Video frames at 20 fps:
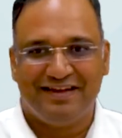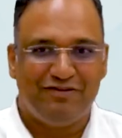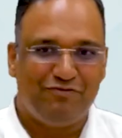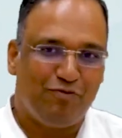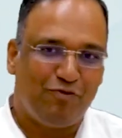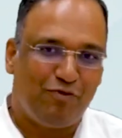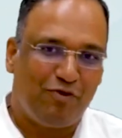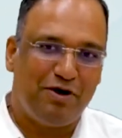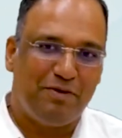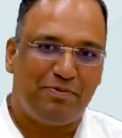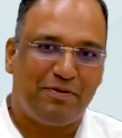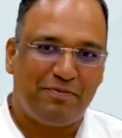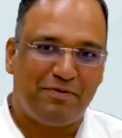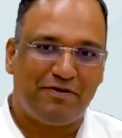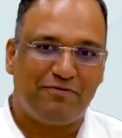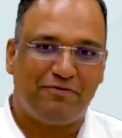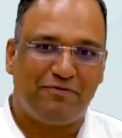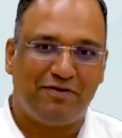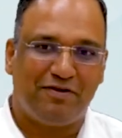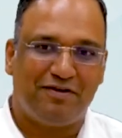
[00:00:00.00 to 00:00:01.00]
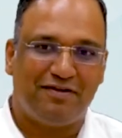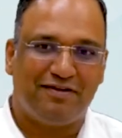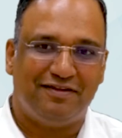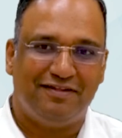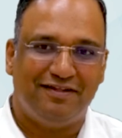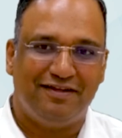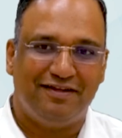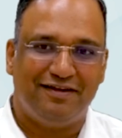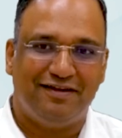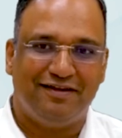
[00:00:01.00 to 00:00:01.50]
if you want to prepare for
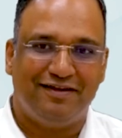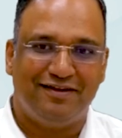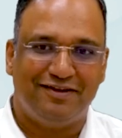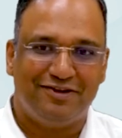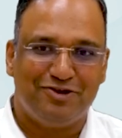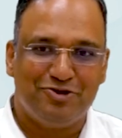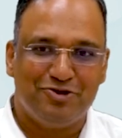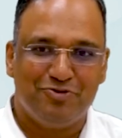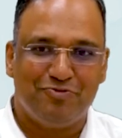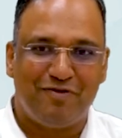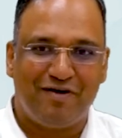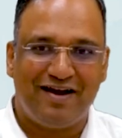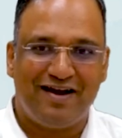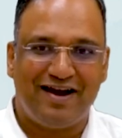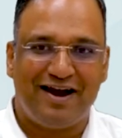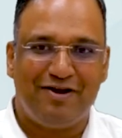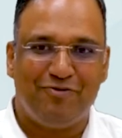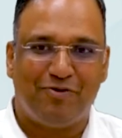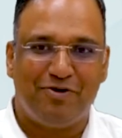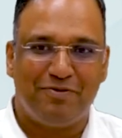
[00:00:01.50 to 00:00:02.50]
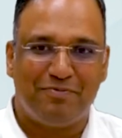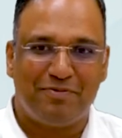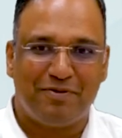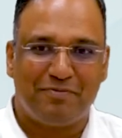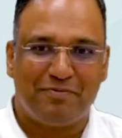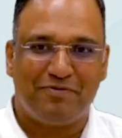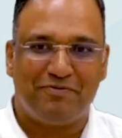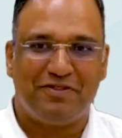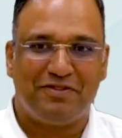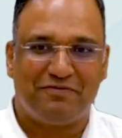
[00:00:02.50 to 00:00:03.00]
the new one and you want to
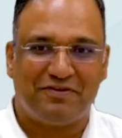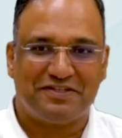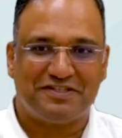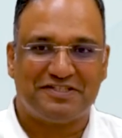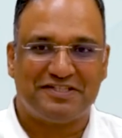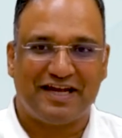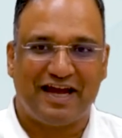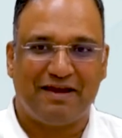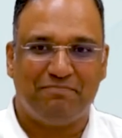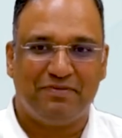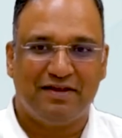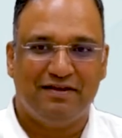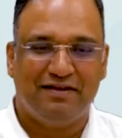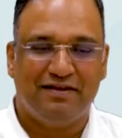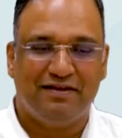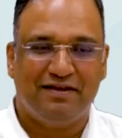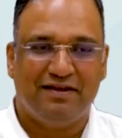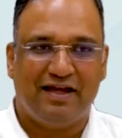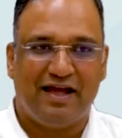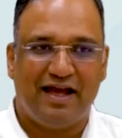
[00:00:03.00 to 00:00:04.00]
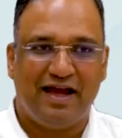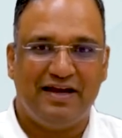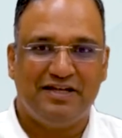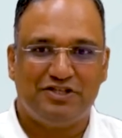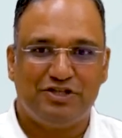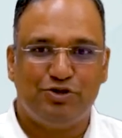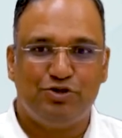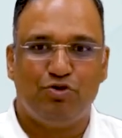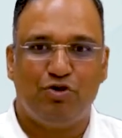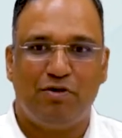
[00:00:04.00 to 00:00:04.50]
prepare for the first time, and
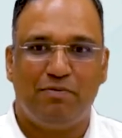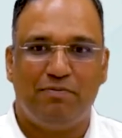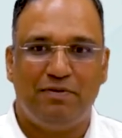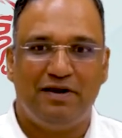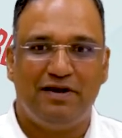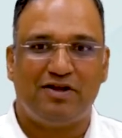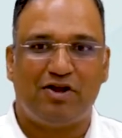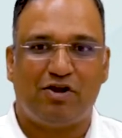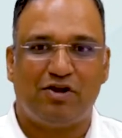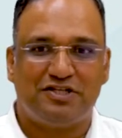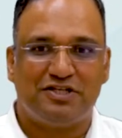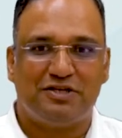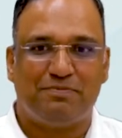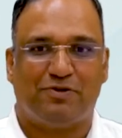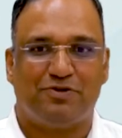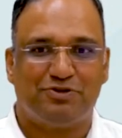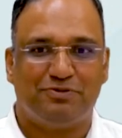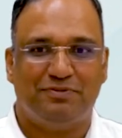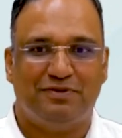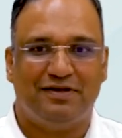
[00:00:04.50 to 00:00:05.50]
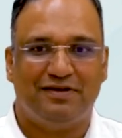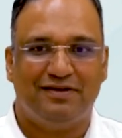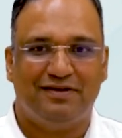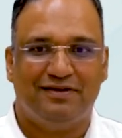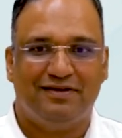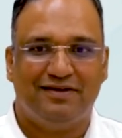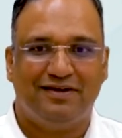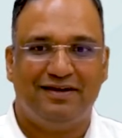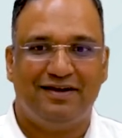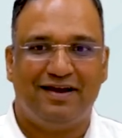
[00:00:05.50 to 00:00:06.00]
is it doable or is it possible
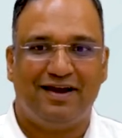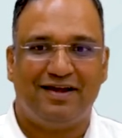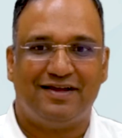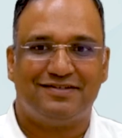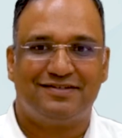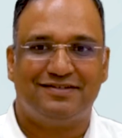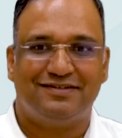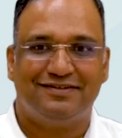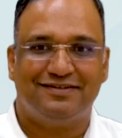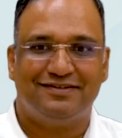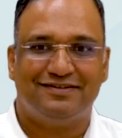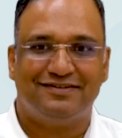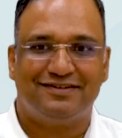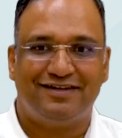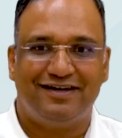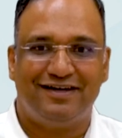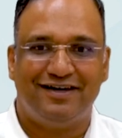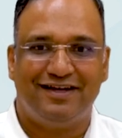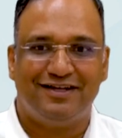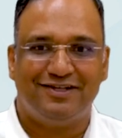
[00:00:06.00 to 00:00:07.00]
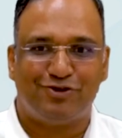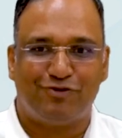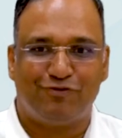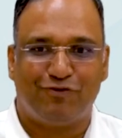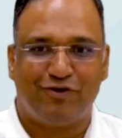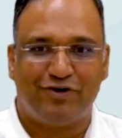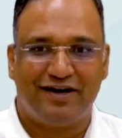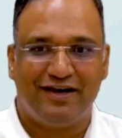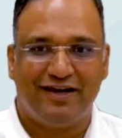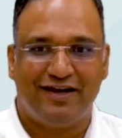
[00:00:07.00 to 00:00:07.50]
in last uh, 30 days or
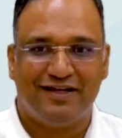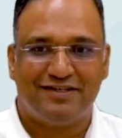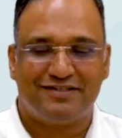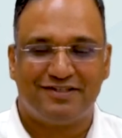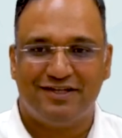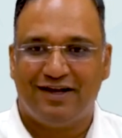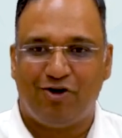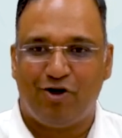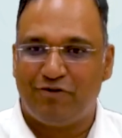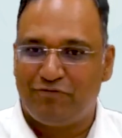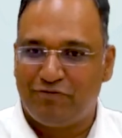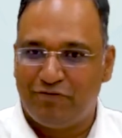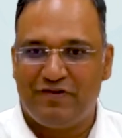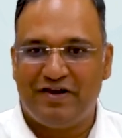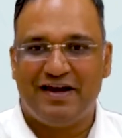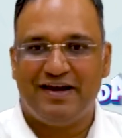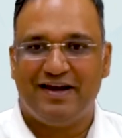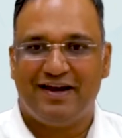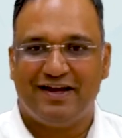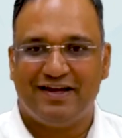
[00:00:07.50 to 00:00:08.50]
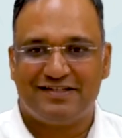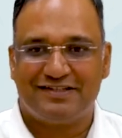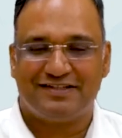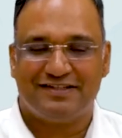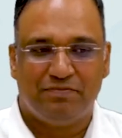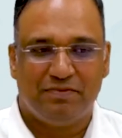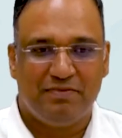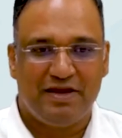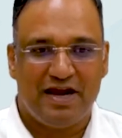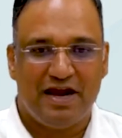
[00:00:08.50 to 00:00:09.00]
40 days or 15 days?
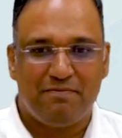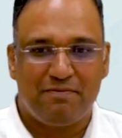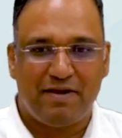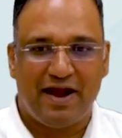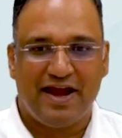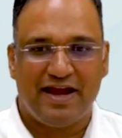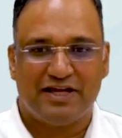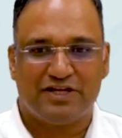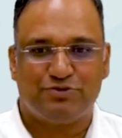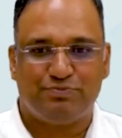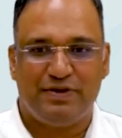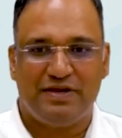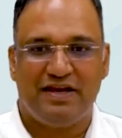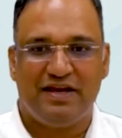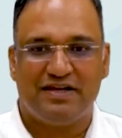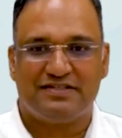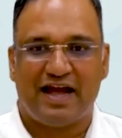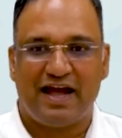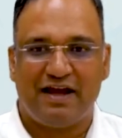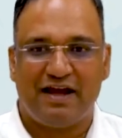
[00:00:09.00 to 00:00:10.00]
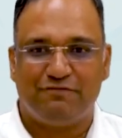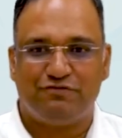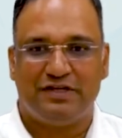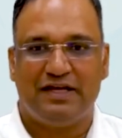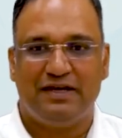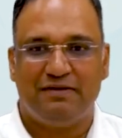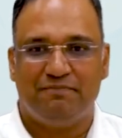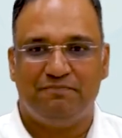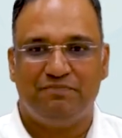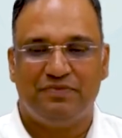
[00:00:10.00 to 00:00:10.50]
I mean, in my experience, I have
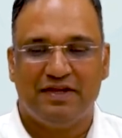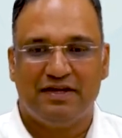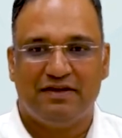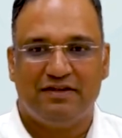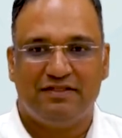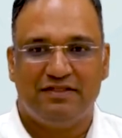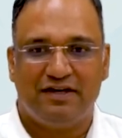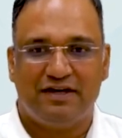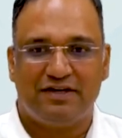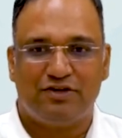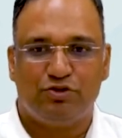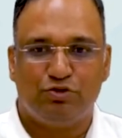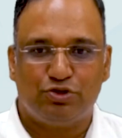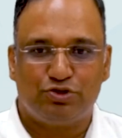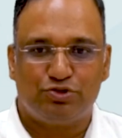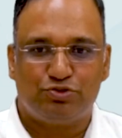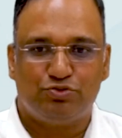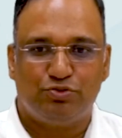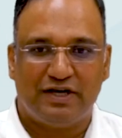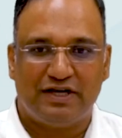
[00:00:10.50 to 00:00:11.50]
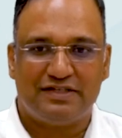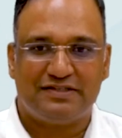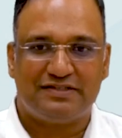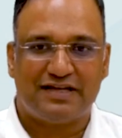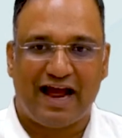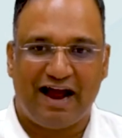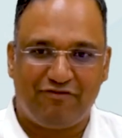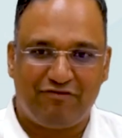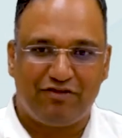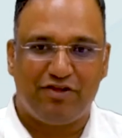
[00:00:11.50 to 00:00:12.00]
seen that those students
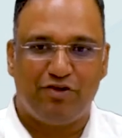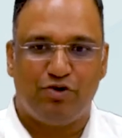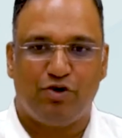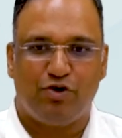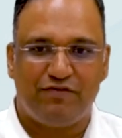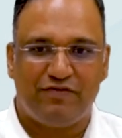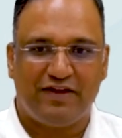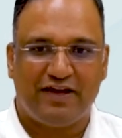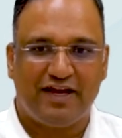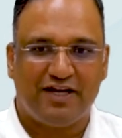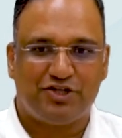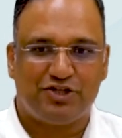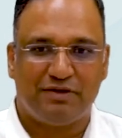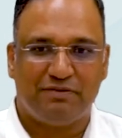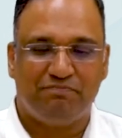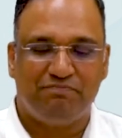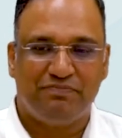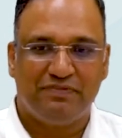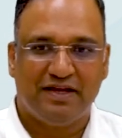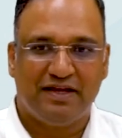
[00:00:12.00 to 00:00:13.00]
after the notification